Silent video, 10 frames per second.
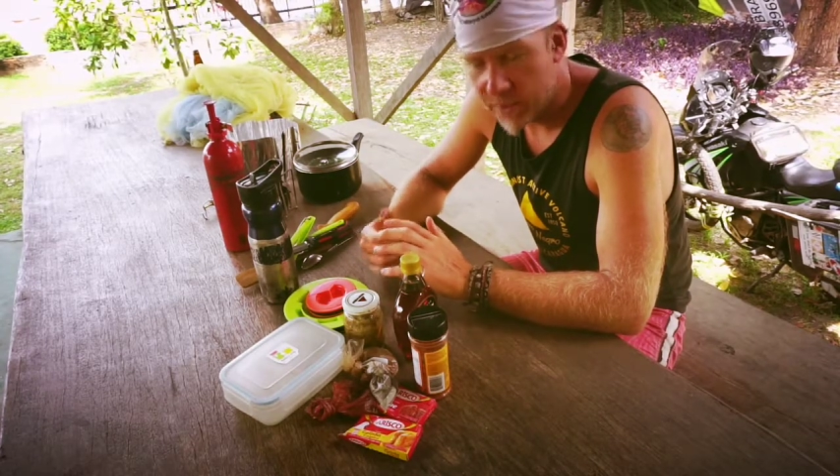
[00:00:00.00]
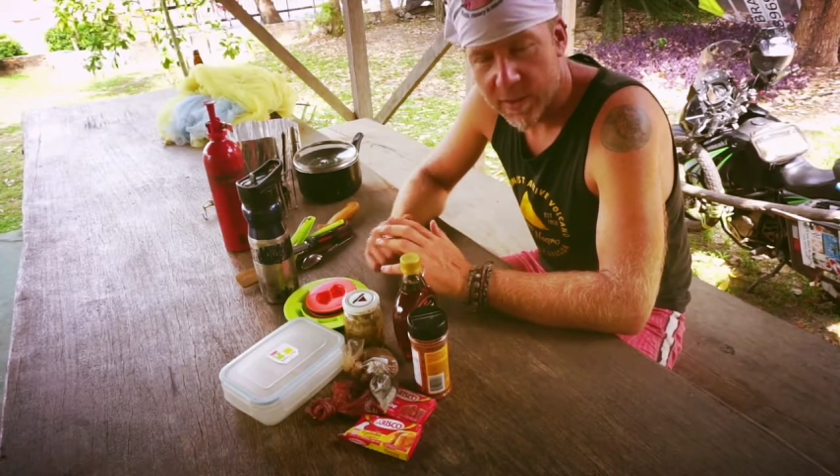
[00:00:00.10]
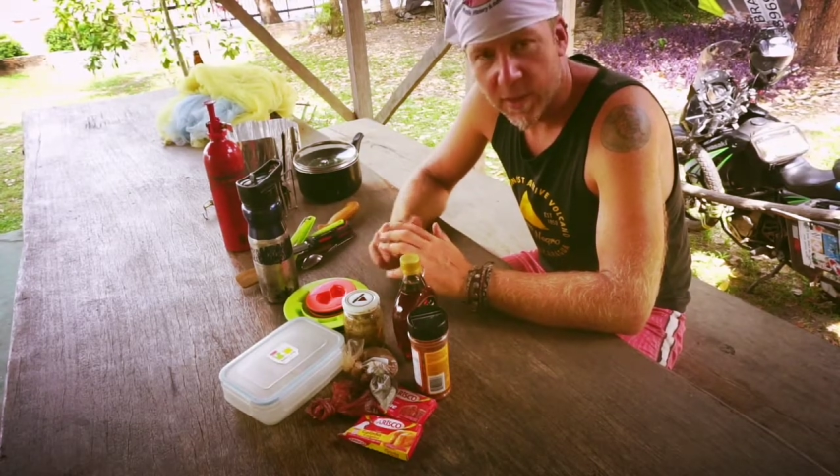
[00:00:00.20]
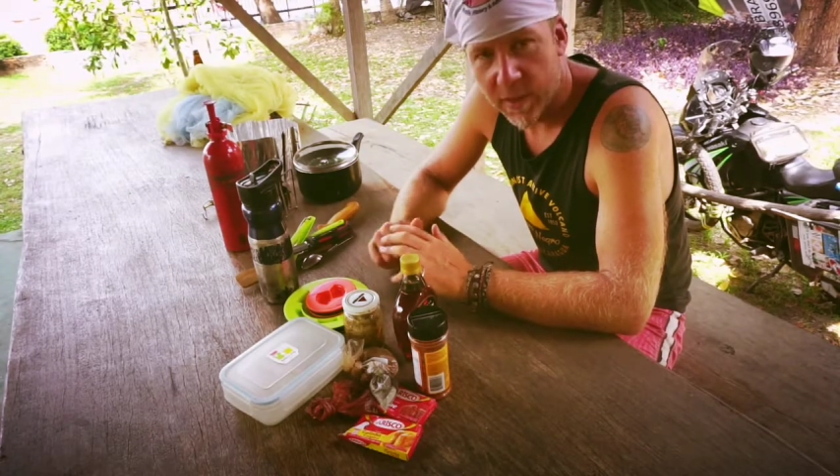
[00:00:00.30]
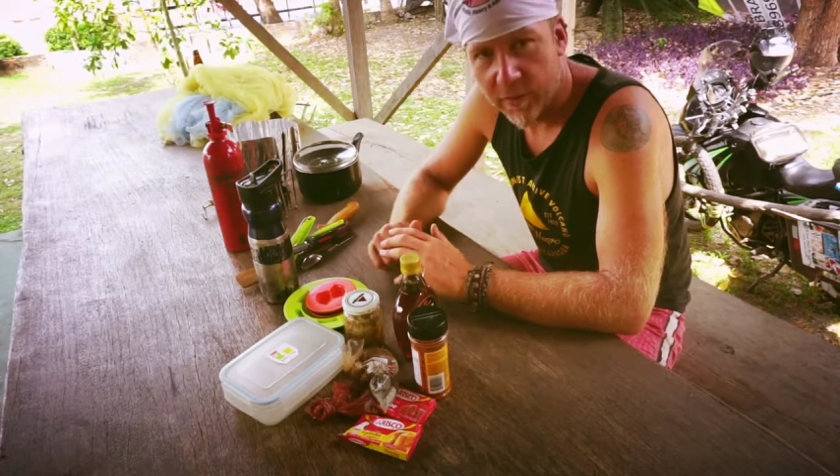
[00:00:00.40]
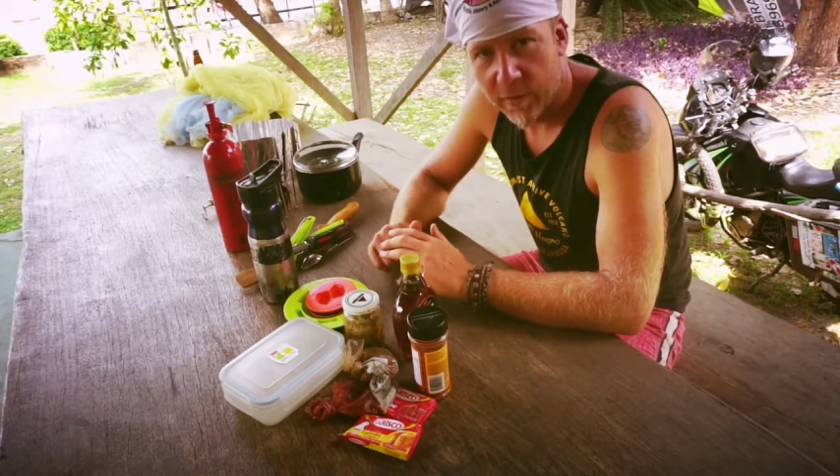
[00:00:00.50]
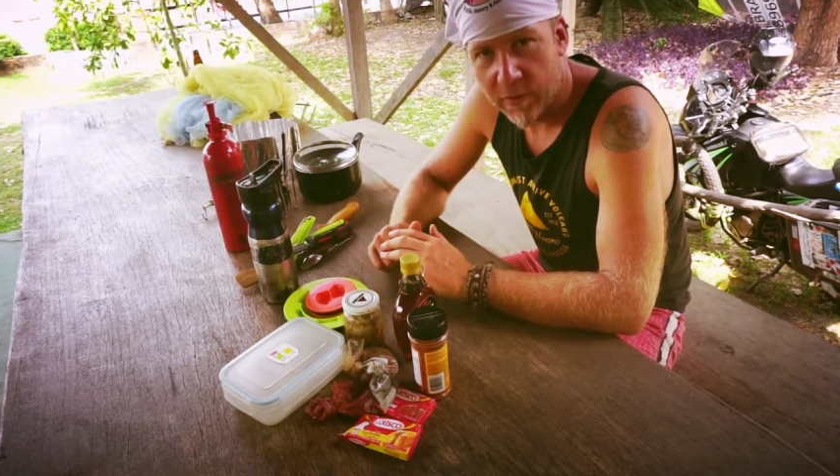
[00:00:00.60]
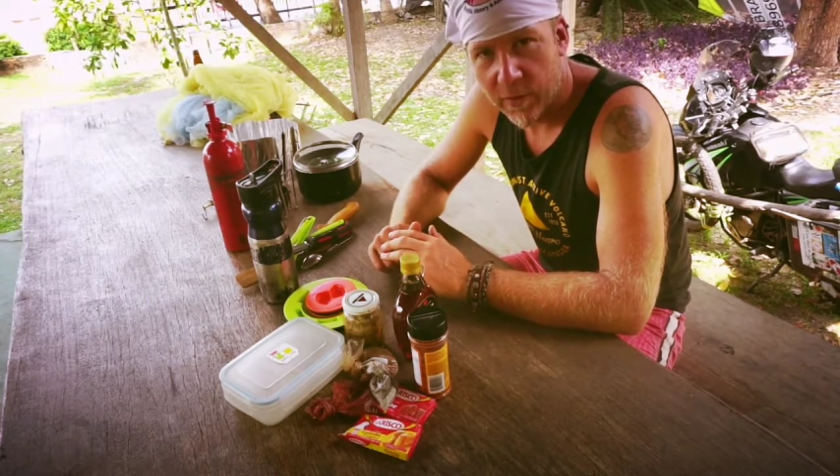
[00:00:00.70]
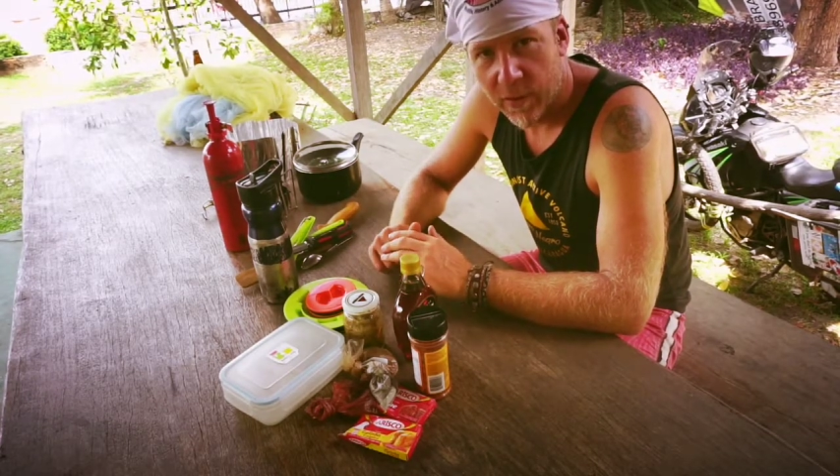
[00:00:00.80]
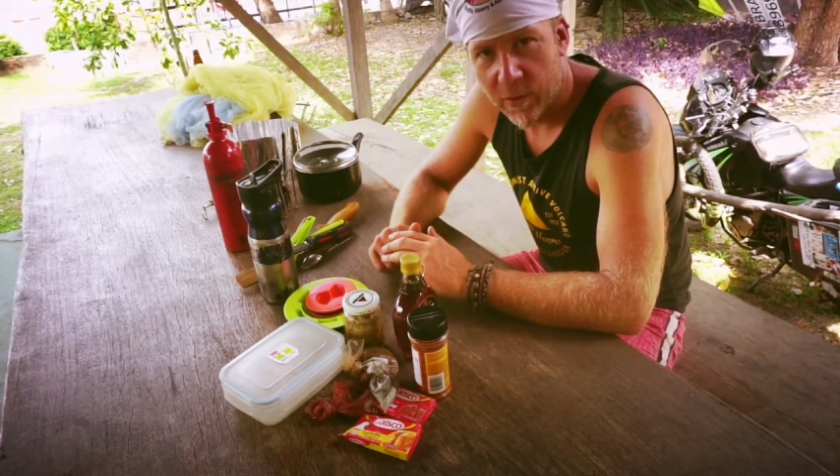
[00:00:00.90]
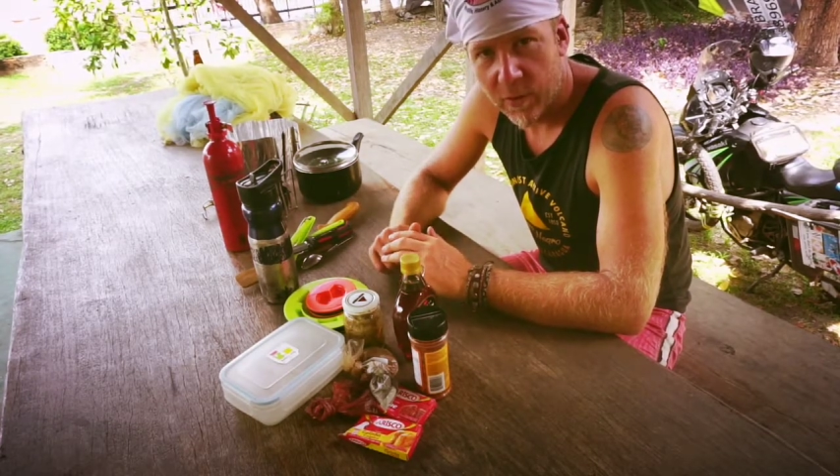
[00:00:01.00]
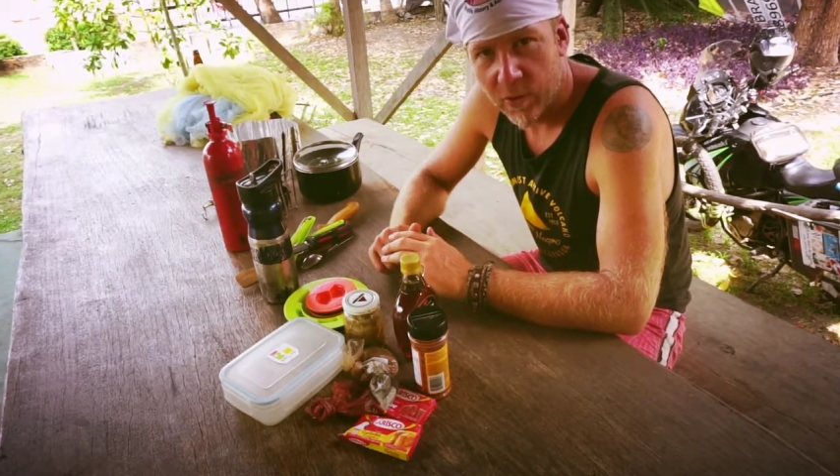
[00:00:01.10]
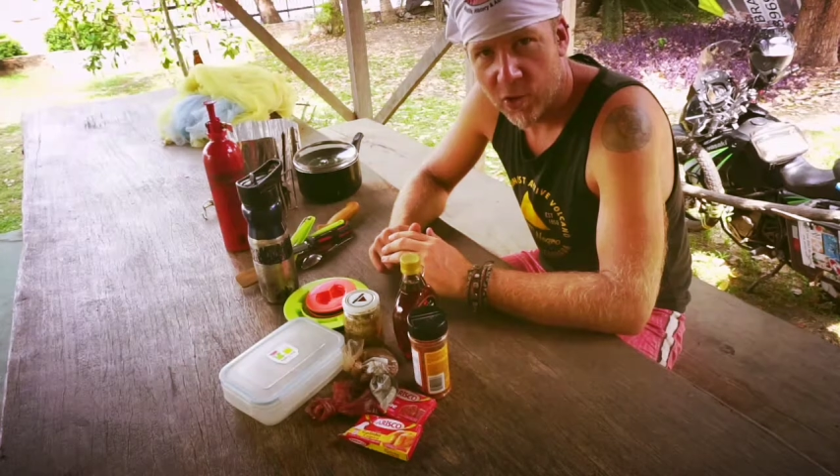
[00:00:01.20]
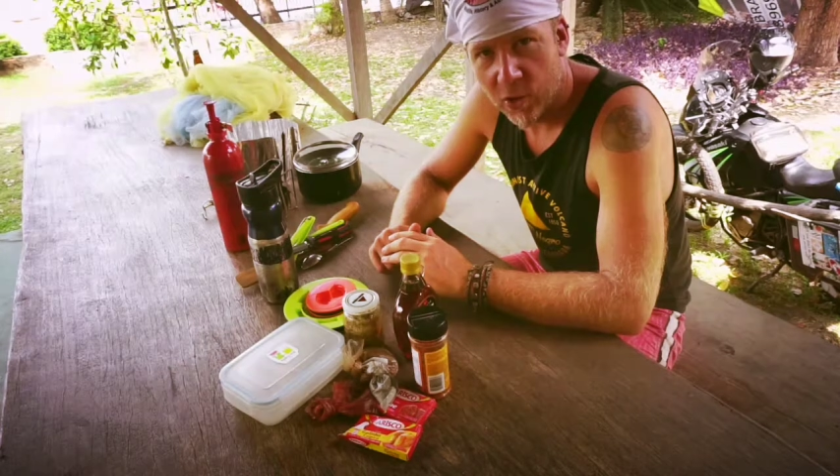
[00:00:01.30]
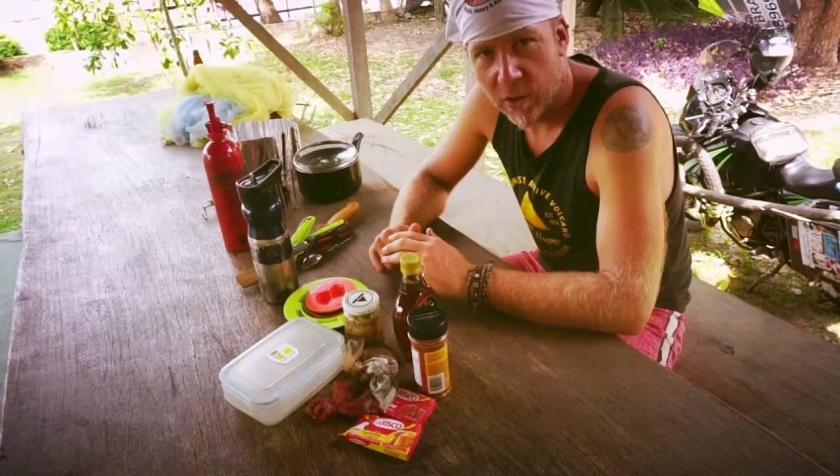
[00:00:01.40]
as a flavor that you
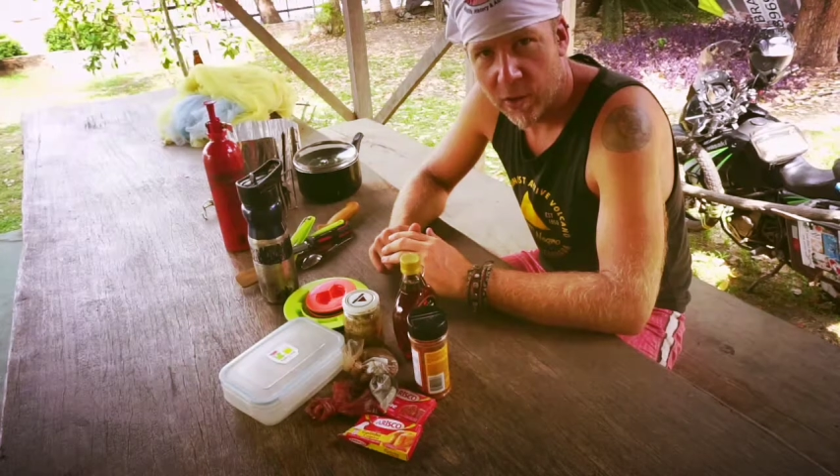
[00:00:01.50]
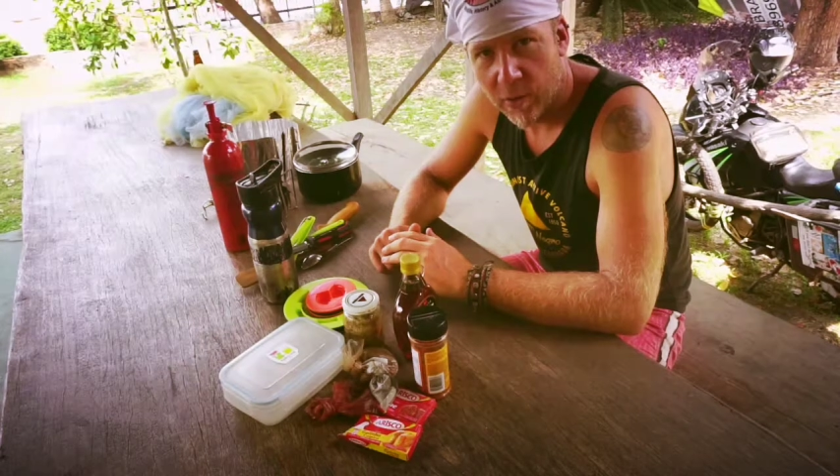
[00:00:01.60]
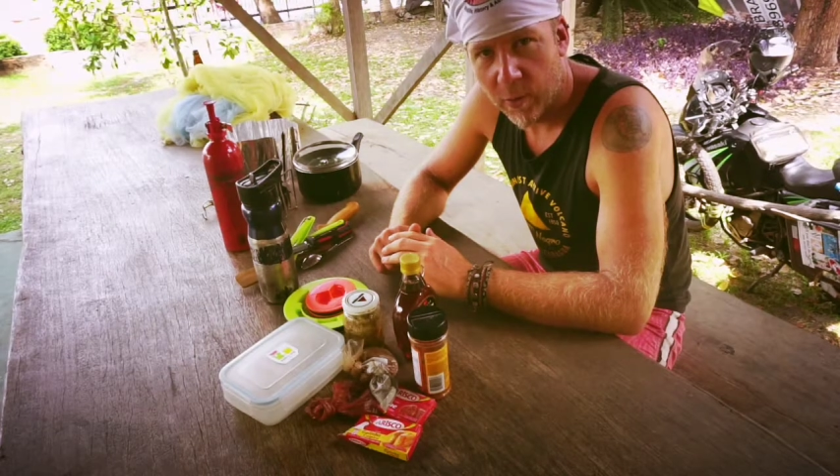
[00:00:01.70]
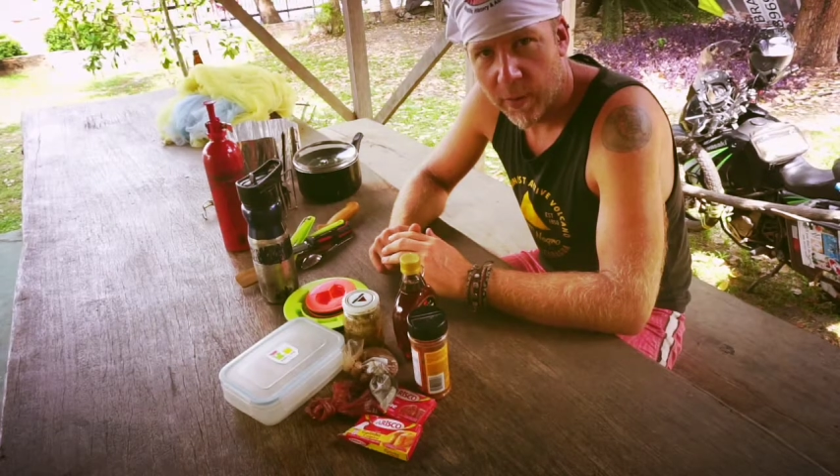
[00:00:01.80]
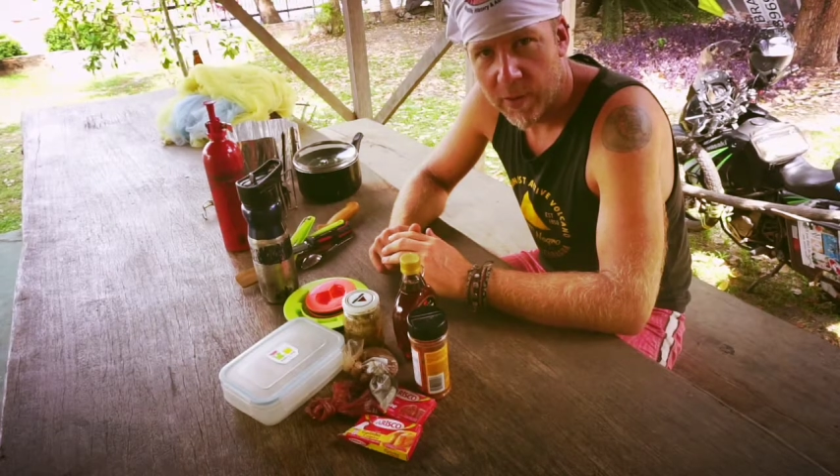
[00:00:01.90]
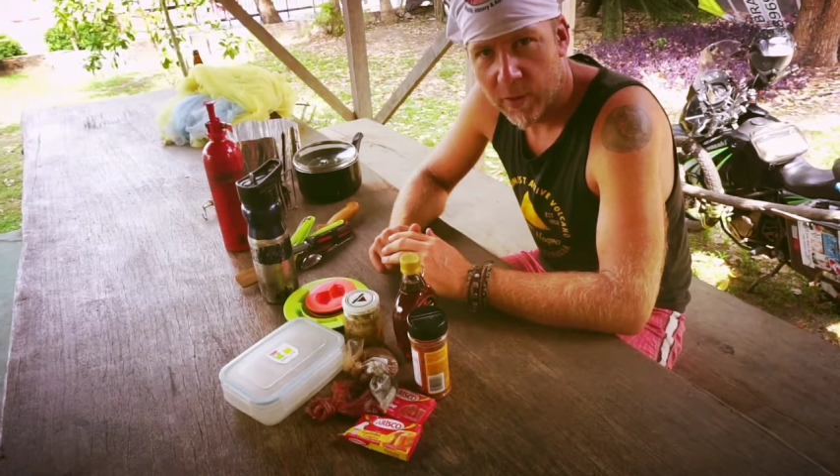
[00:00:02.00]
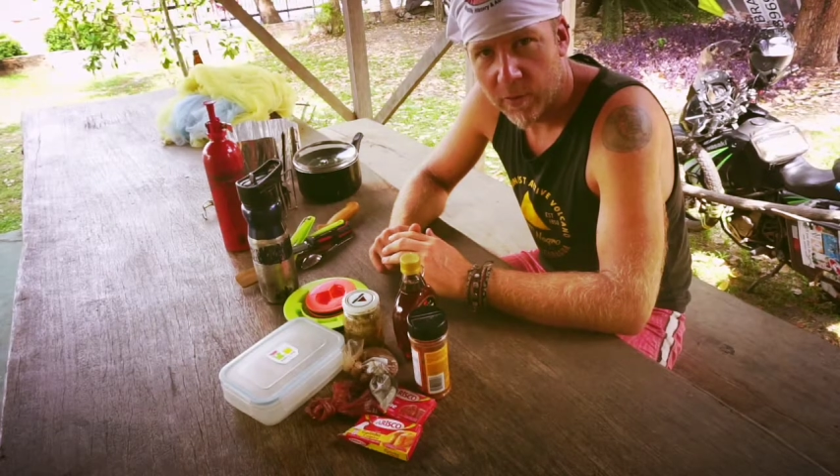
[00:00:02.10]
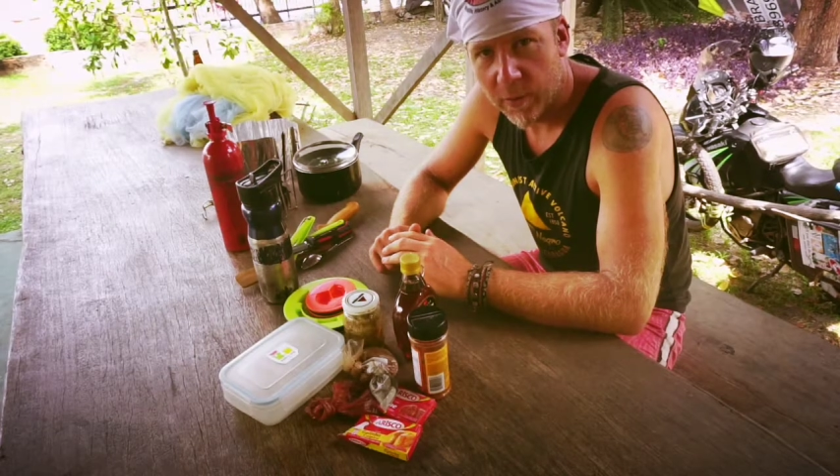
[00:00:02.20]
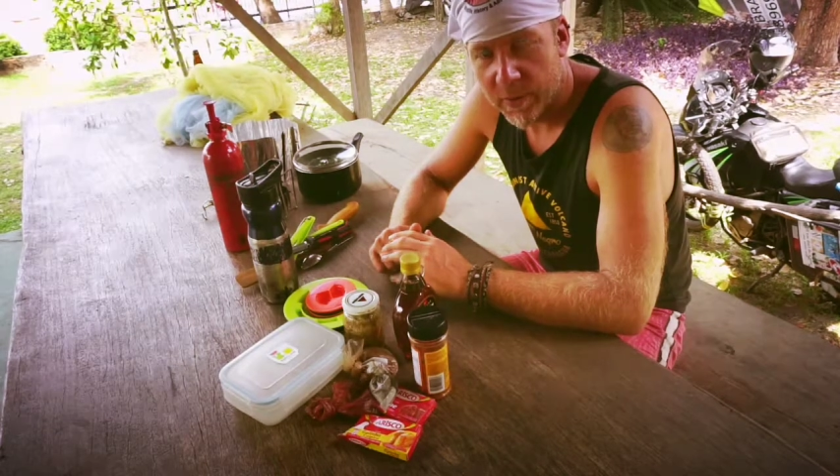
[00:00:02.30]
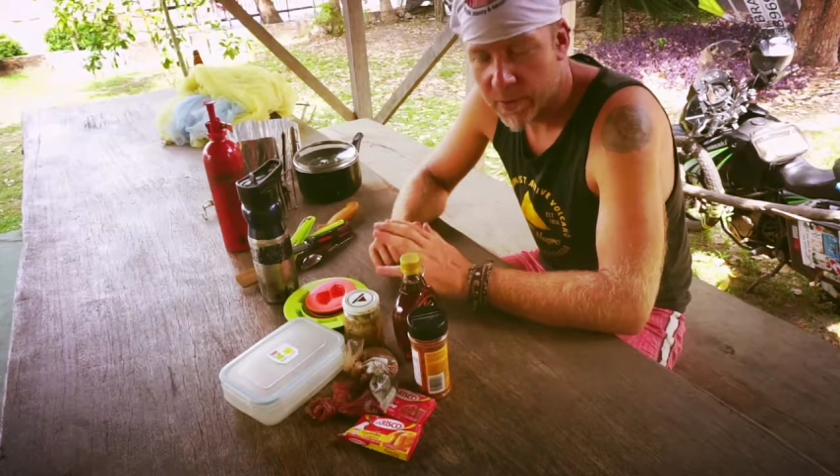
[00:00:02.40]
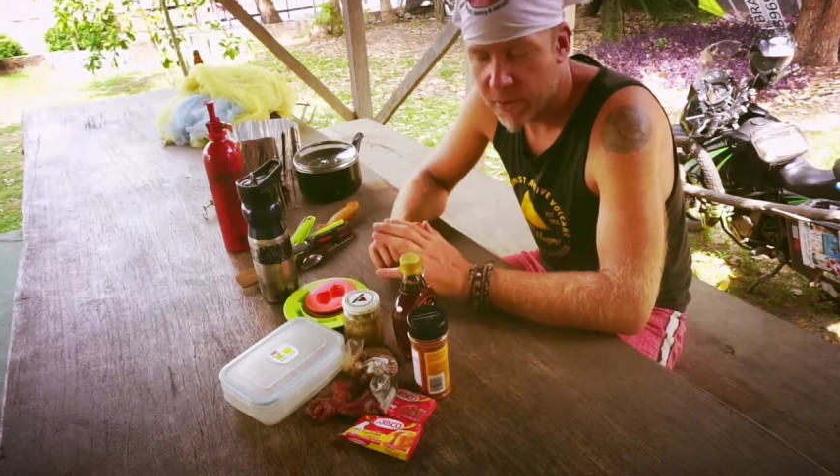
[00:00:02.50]
enjoy or reminds you of home, so it's